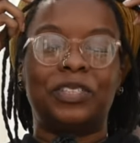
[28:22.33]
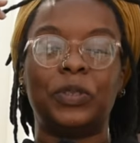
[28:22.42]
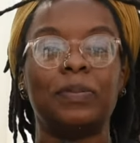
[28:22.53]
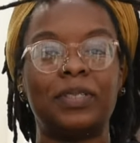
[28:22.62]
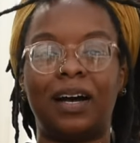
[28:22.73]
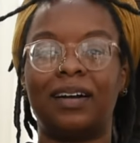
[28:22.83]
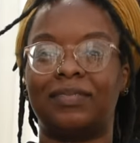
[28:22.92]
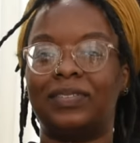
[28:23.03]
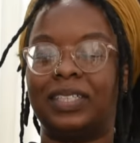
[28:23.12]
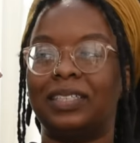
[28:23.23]
dream talk
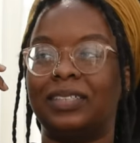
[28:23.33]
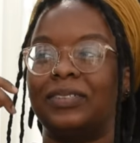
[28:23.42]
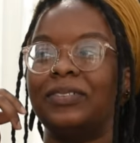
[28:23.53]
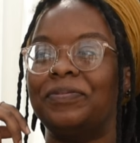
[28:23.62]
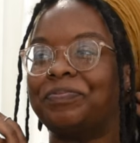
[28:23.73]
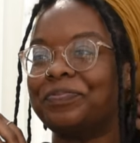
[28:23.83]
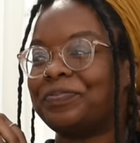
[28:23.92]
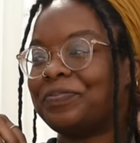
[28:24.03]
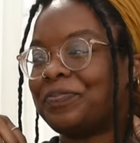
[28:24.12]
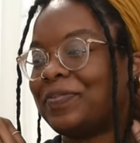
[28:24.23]
video,
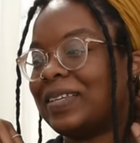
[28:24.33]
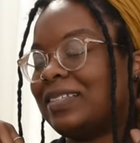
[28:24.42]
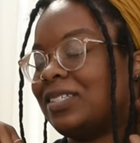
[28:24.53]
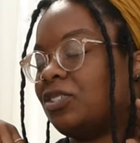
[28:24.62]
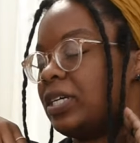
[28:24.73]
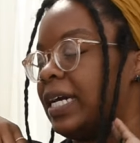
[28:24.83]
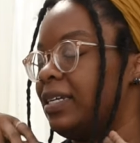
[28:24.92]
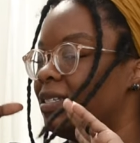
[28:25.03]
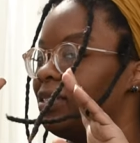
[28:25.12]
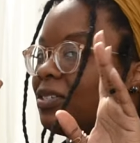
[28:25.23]
this chatty
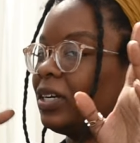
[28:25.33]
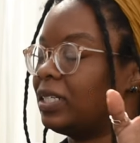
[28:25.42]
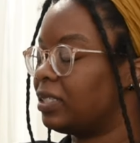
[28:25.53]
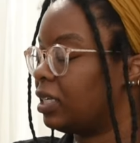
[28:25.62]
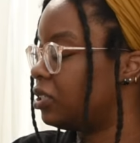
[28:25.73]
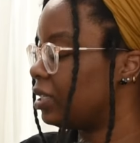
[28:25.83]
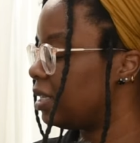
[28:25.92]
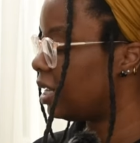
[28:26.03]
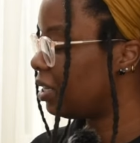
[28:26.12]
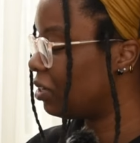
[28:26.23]
seed starting session in